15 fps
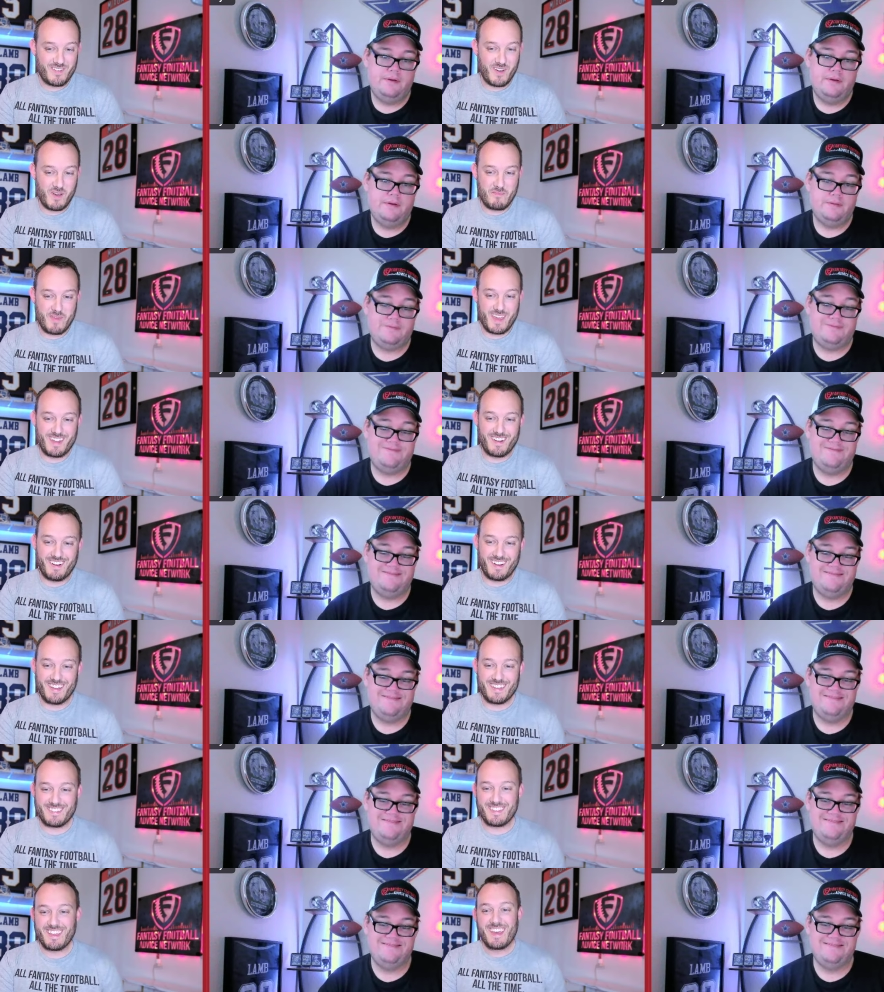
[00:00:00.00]
Speaker 1: If I'm being
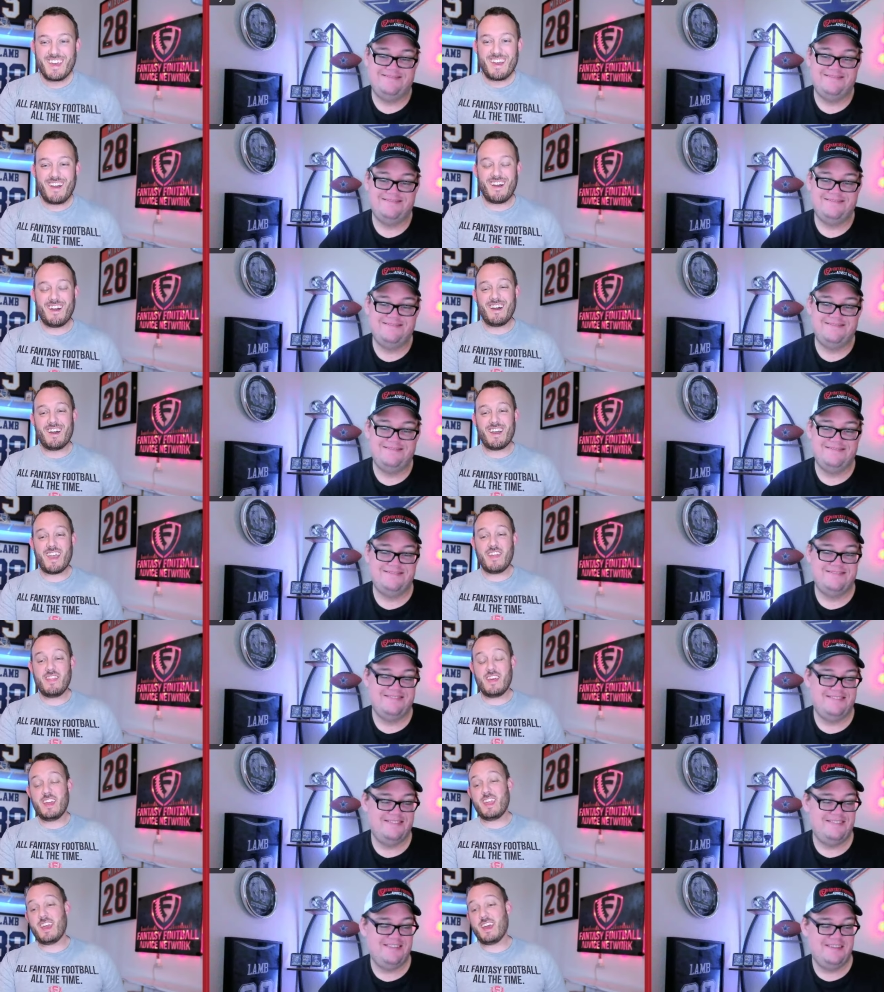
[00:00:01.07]
honest, uh, and
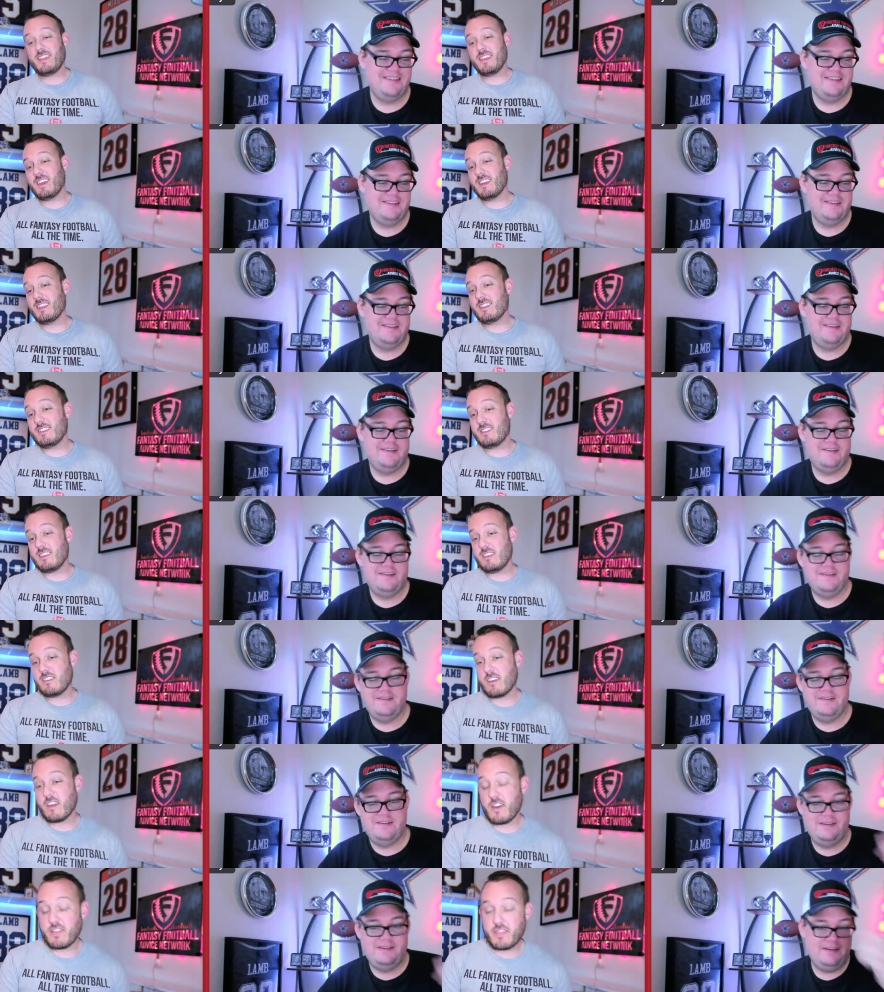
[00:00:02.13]
then at the end of the season,
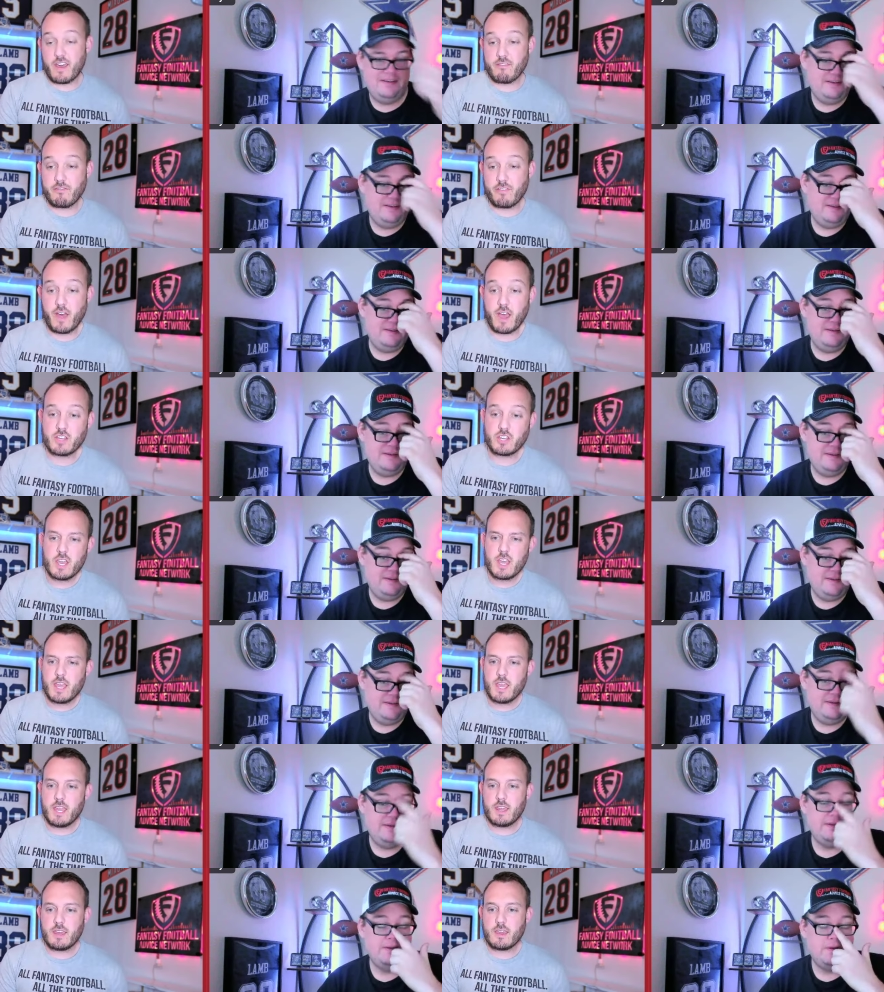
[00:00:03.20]
got that flash.
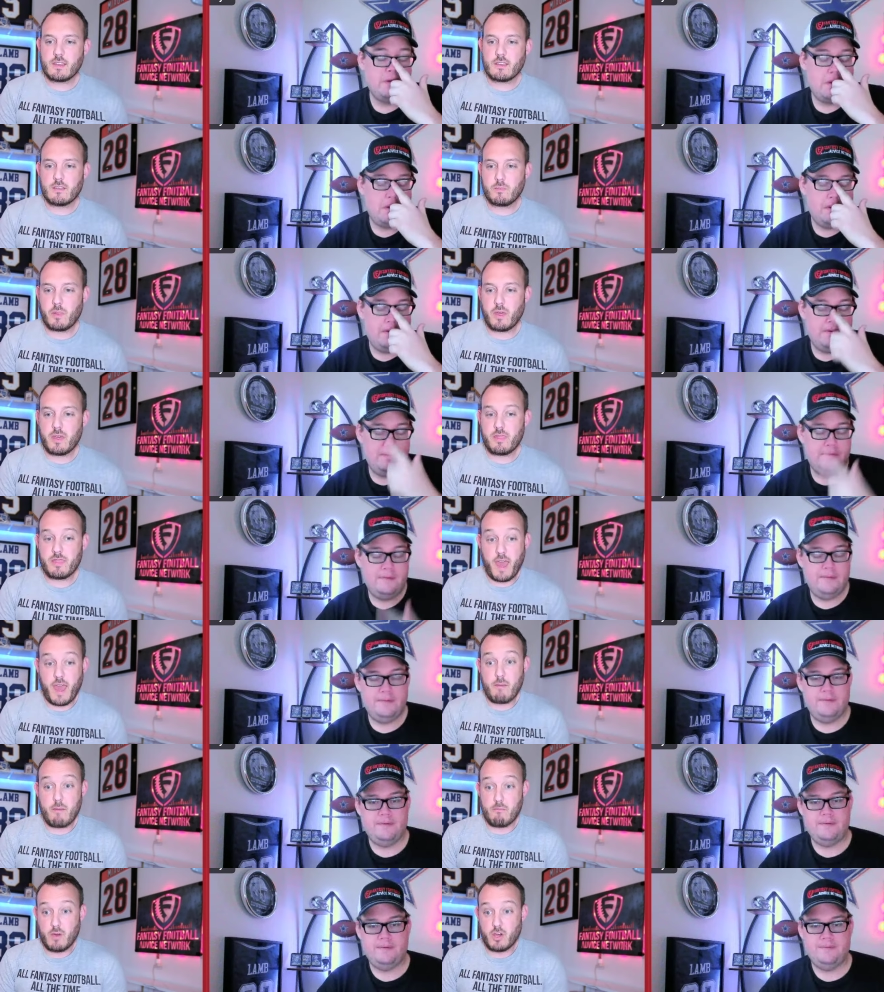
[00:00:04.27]
He didn't get to play
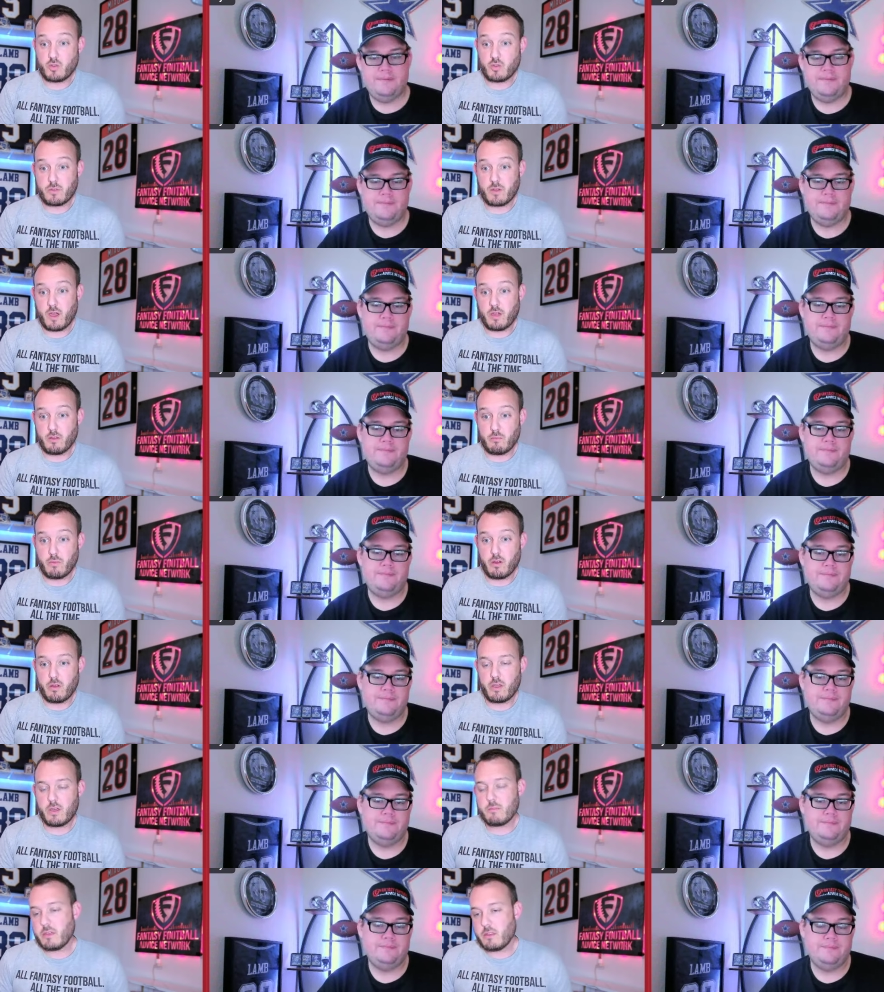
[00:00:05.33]
that much with Kyler
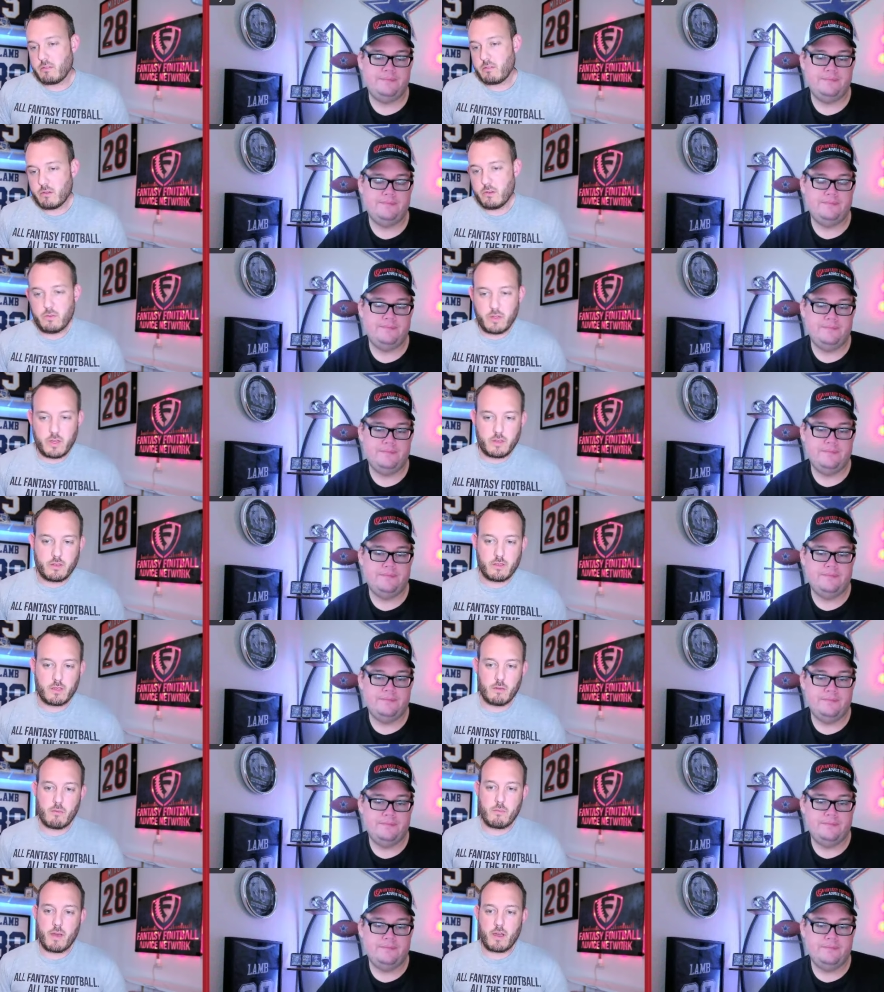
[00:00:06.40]
Murray. I mean, who did
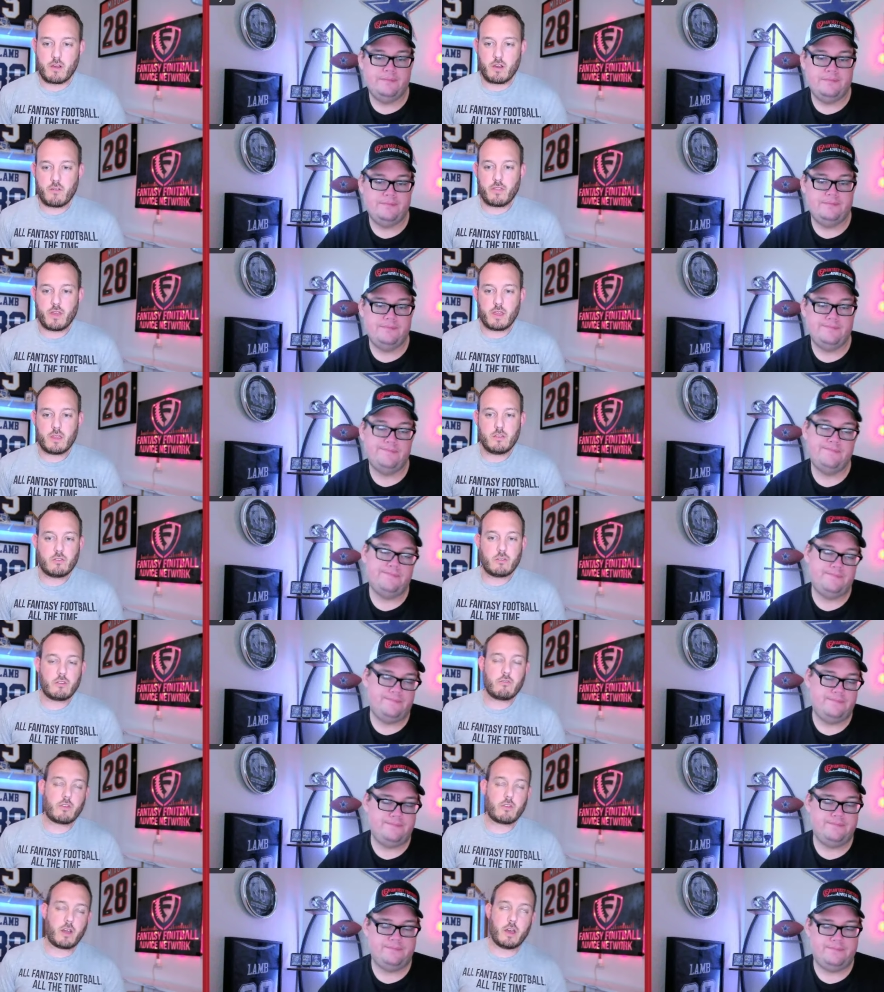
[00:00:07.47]
coming back off that injury
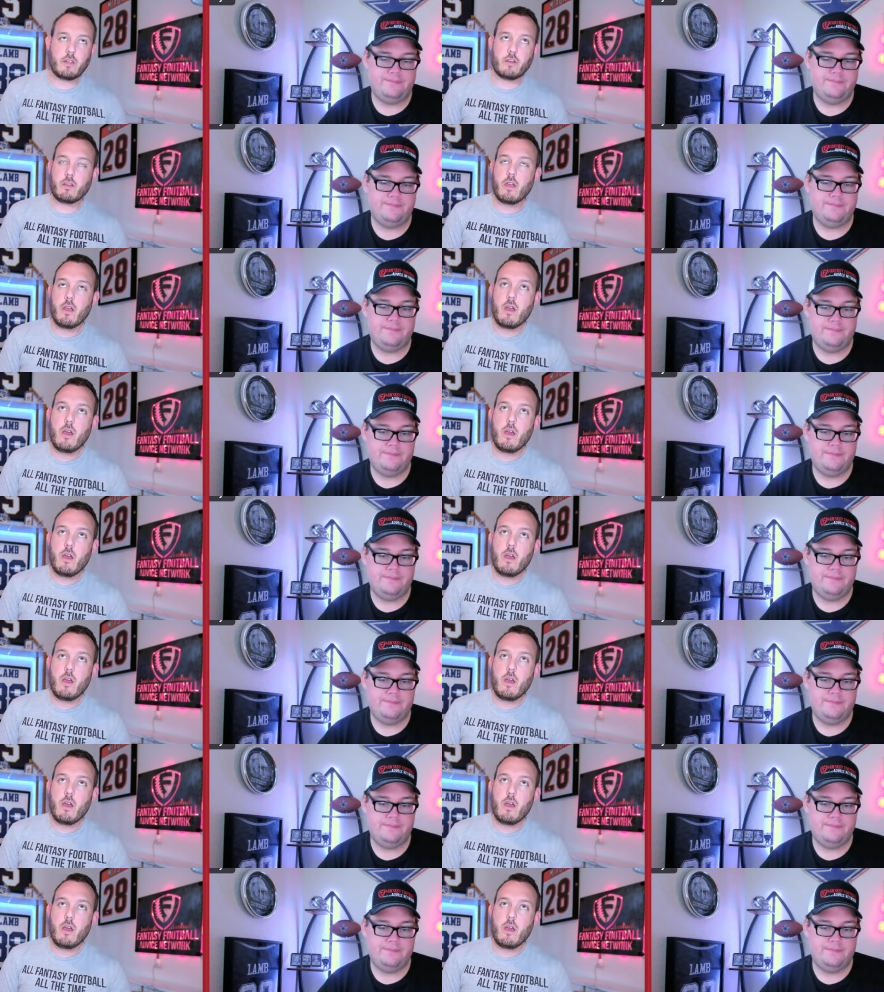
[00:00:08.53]
for Kyler?